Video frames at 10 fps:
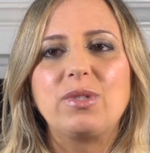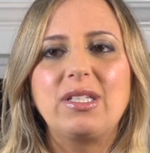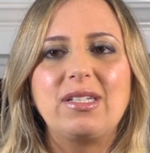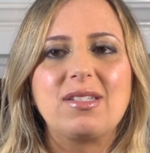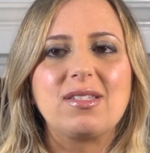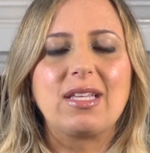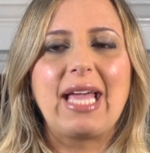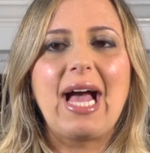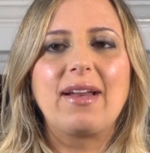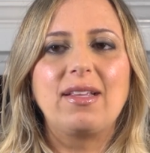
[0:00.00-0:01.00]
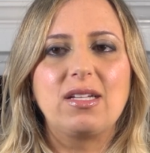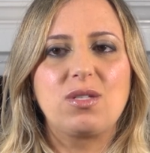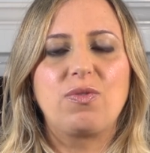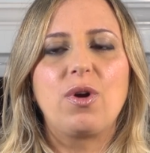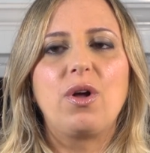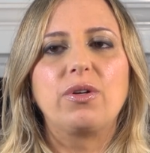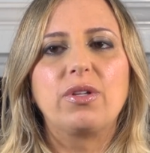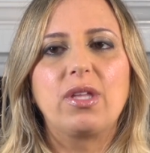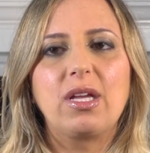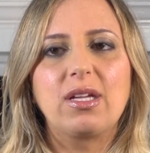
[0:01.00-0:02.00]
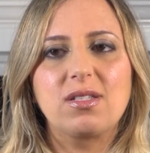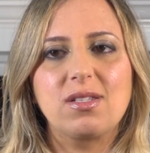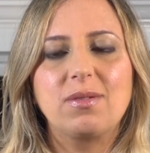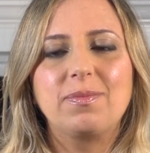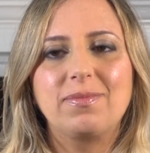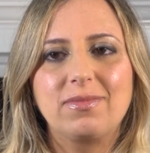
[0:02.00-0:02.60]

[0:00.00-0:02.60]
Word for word: really is the catalyst for all good things.